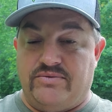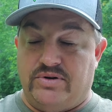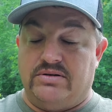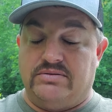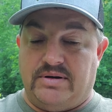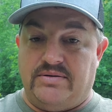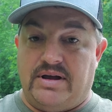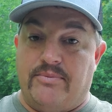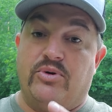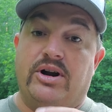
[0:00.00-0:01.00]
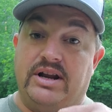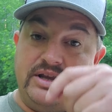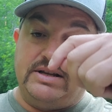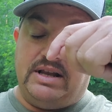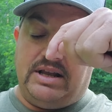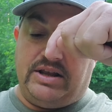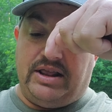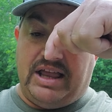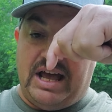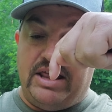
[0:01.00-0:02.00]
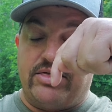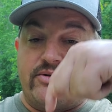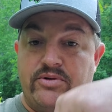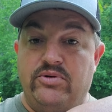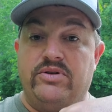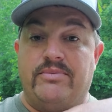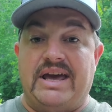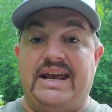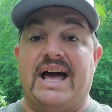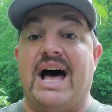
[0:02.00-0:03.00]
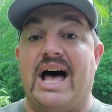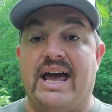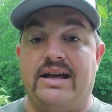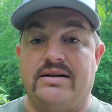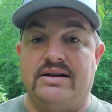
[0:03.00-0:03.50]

Well, I'm running a line through the main eye,